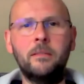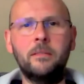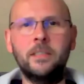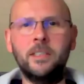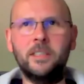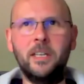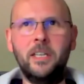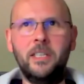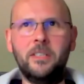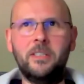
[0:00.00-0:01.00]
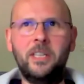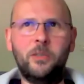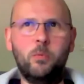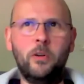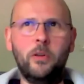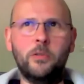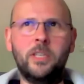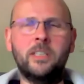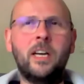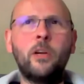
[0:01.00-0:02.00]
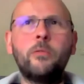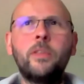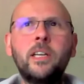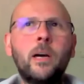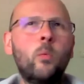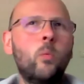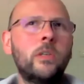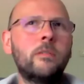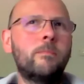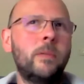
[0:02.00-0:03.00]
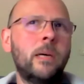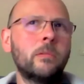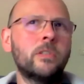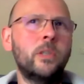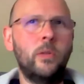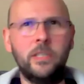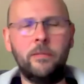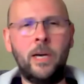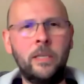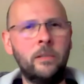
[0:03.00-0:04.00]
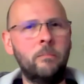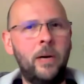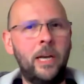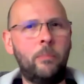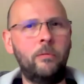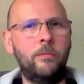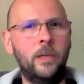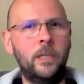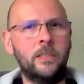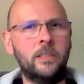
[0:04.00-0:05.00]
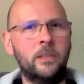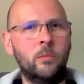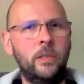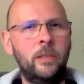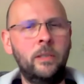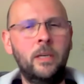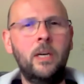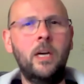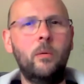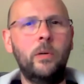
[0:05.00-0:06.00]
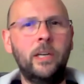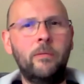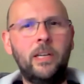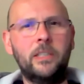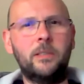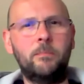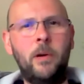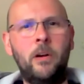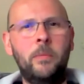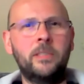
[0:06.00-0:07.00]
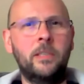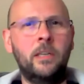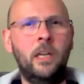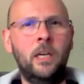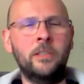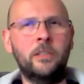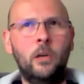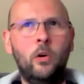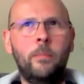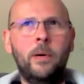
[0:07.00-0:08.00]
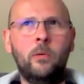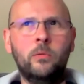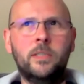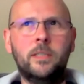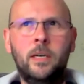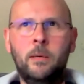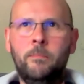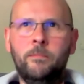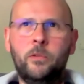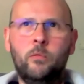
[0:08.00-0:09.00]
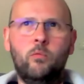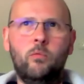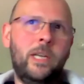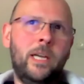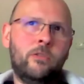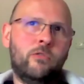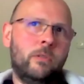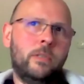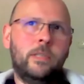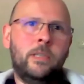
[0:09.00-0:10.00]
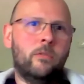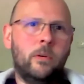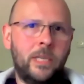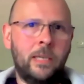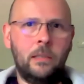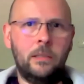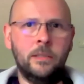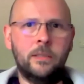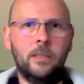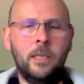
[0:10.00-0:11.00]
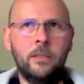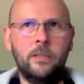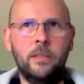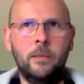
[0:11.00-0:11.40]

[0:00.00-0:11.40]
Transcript: As I say, it's one of those things. I don't think I would have been able to do this if I hadn't done Bad Apple first, because we kind of experimented and learned a lot about sort of re-entrant interrupt handlers and